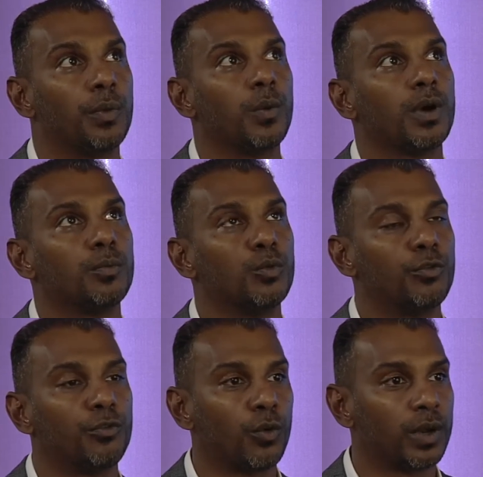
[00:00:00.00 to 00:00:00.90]
want to move
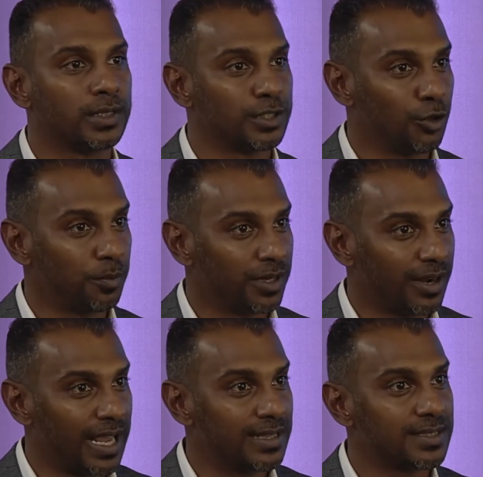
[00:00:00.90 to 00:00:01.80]
forward as a human
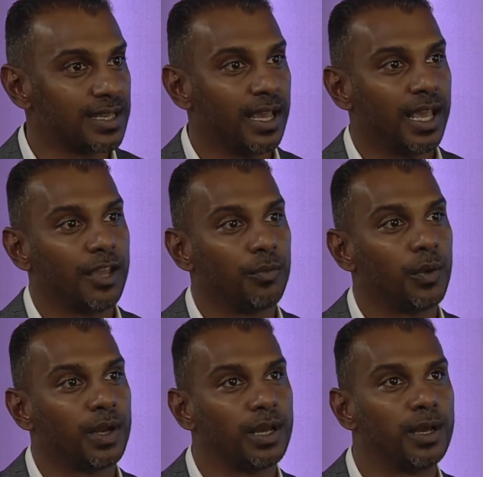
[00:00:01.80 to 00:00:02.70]
race, if we
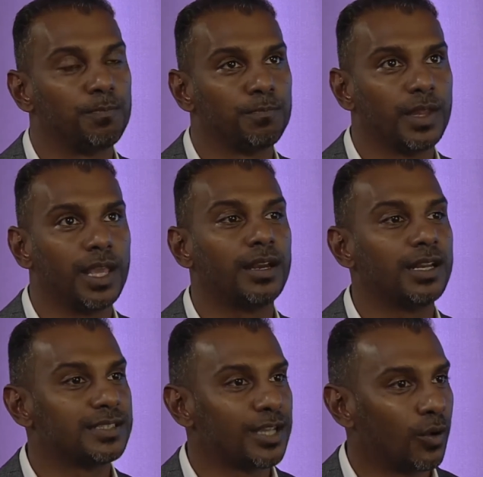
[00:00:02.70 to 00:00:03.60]
want to
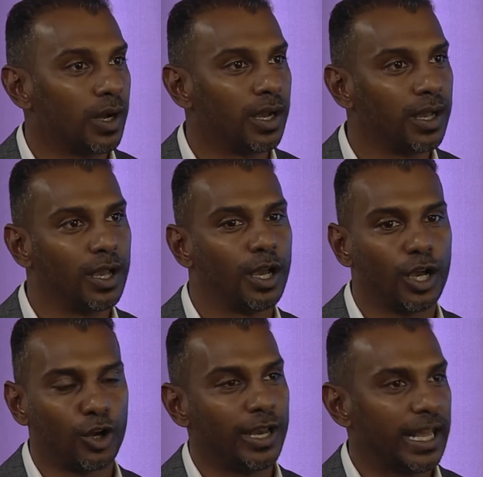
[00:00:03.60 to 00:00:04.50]
increase our
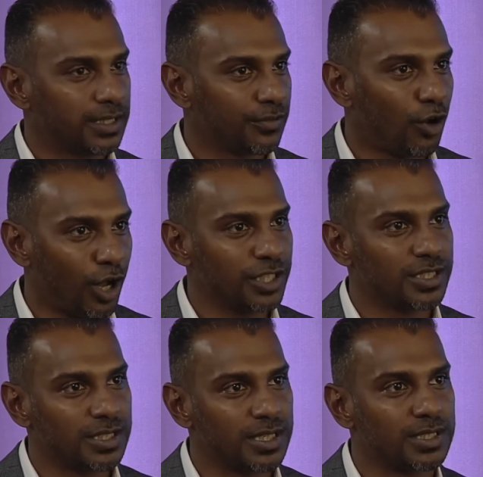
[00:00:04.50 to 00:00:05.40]
collective
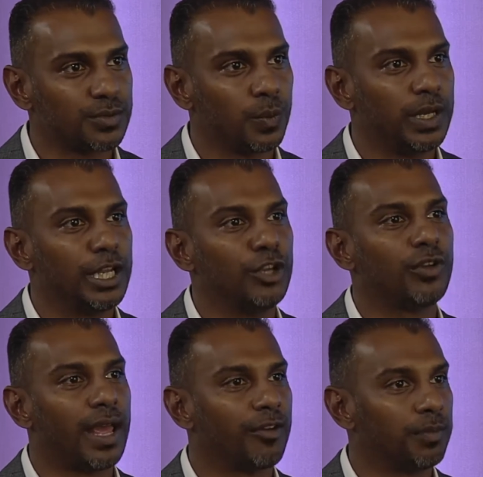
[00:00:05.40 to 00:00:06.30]
consciousness, we need to
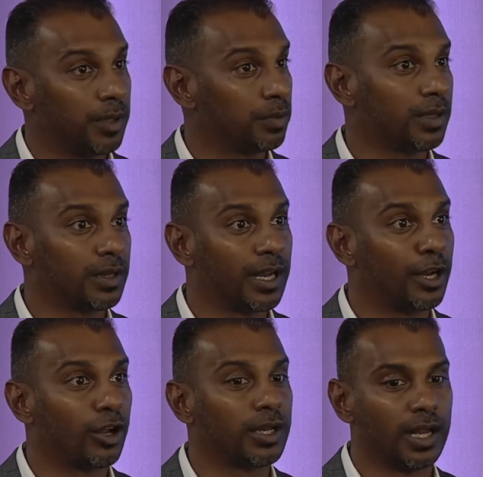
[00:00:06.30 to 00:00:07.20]
have people that are
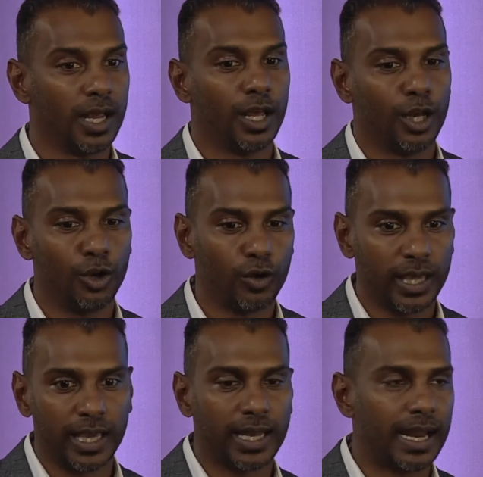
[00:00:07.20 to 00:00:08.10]
not
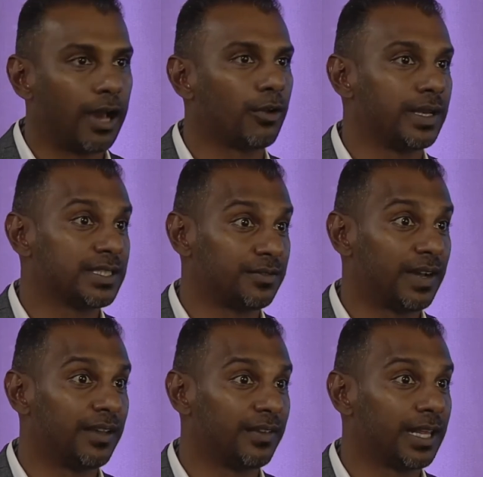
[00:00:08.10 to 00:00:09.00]
looking at how do I
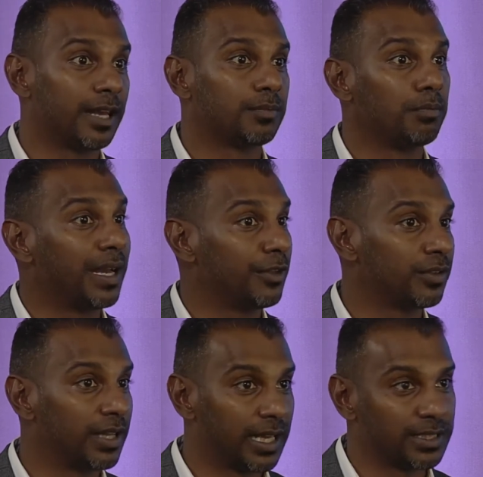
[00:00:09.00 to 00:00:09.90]
survive and get money for
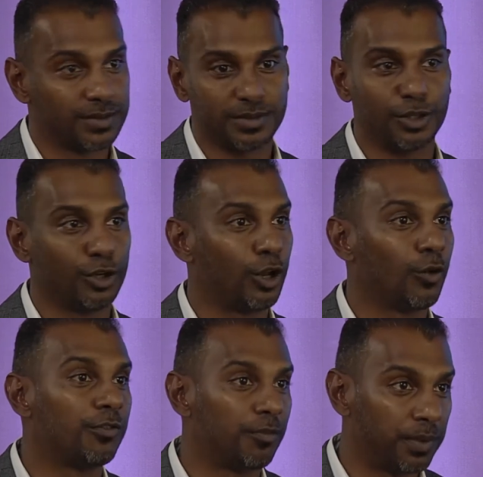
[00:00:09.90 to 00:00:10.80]
the next
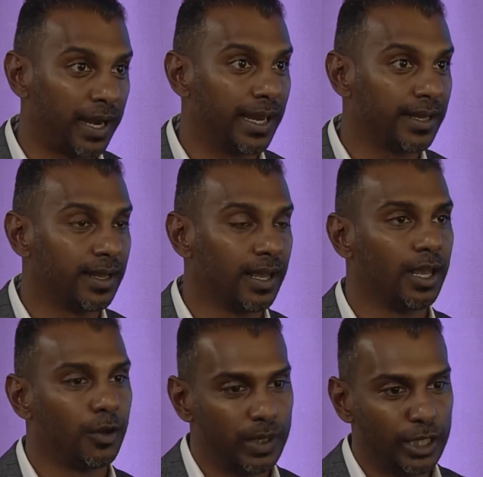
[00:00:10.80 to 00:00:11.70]
loaf of bread.
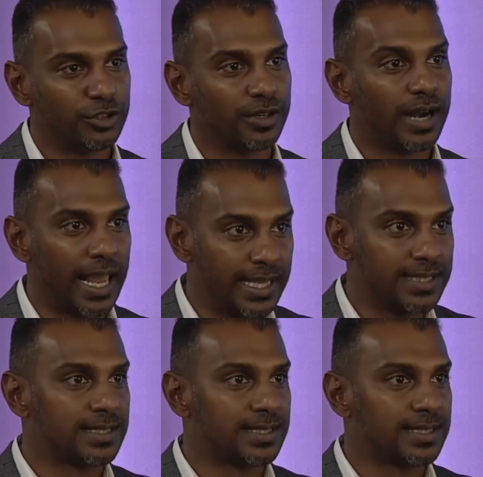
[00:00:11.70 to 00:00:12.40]
We need to raise